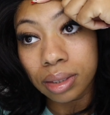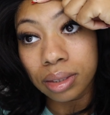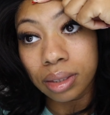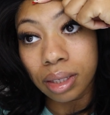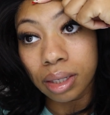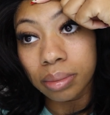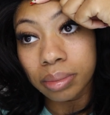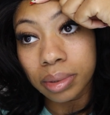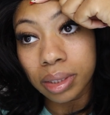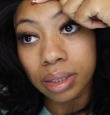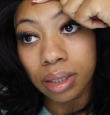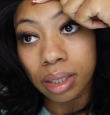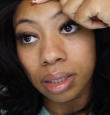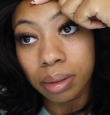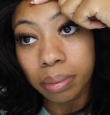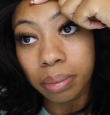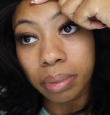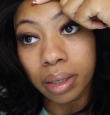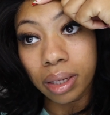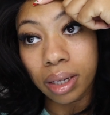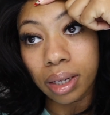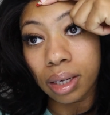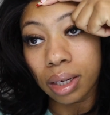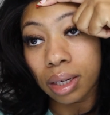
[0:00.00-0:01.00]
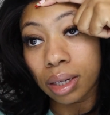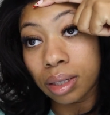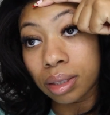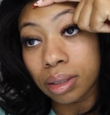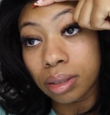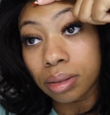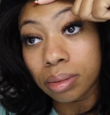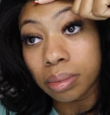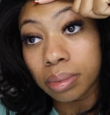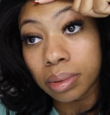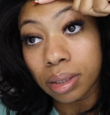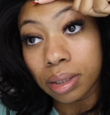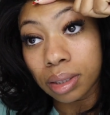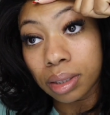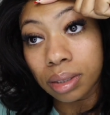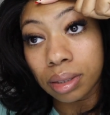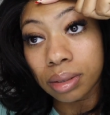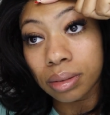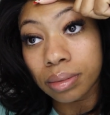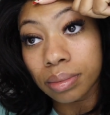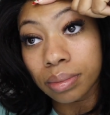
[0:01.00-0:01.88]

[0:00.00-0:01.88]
So I'm just gonna pluck it a little bit.